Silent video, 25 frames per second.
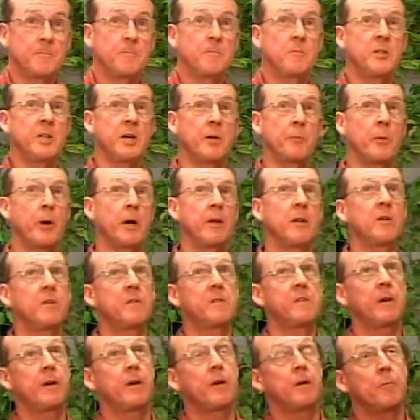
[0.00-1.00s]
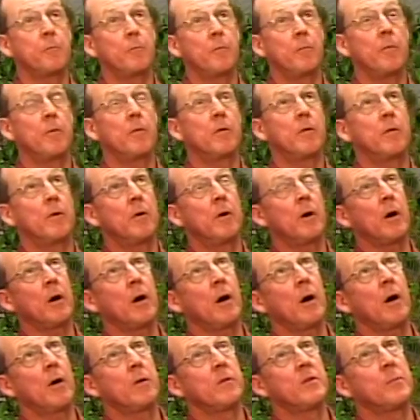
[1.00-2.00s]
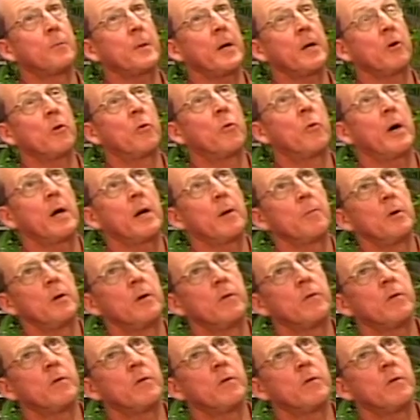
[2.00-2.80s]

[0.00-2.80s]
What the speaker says: Dick Brothers had spent quite a bit of